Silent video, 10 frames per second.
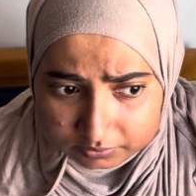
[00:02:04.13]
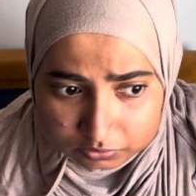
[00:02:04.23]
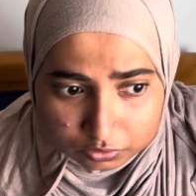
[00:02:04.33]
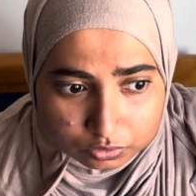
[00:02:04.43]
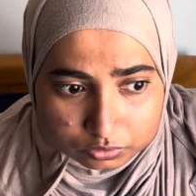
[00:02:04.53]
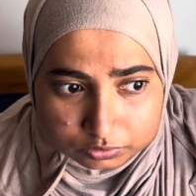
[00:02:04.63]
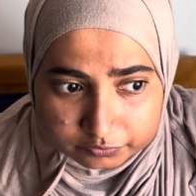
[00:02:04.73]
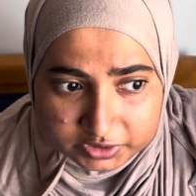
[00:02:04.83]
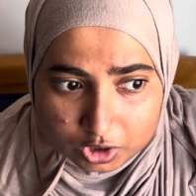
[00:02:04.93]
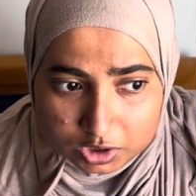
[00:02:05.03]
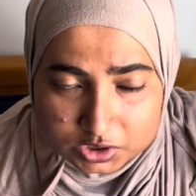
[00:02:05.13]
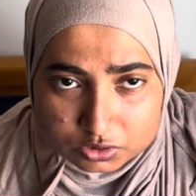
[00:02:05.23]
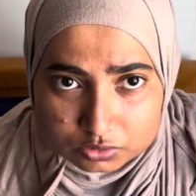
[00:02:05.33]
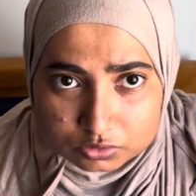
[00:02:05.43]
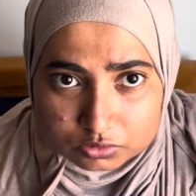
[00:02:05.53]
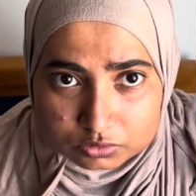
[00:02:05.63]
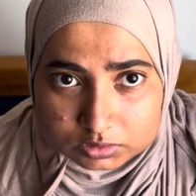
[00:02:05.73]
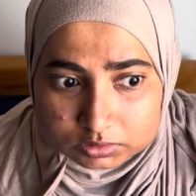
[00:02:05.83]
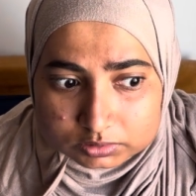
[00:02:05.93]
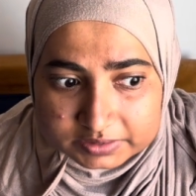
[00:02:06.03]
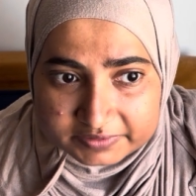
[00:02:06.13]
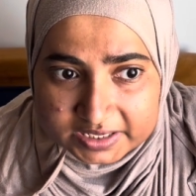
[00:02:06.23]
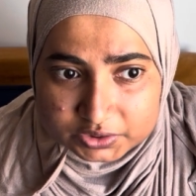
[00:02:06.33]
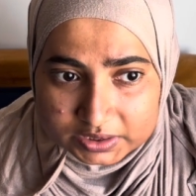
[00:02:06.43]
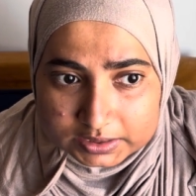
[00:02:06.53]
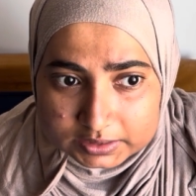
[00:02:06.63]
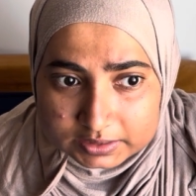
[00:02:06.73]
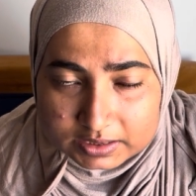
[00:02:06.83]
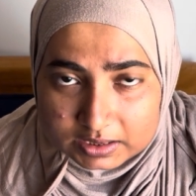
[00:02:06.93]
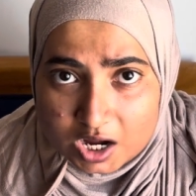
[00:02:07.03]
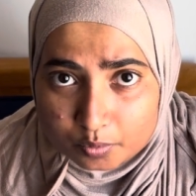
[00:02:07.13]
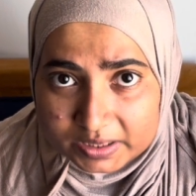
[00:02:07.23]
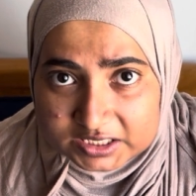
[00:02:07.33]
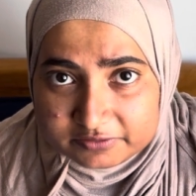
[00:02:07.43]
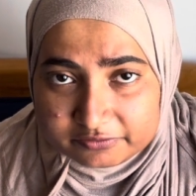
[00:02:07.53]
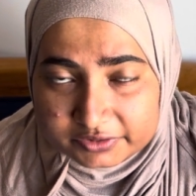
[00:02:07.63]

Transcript: we also evaluated how many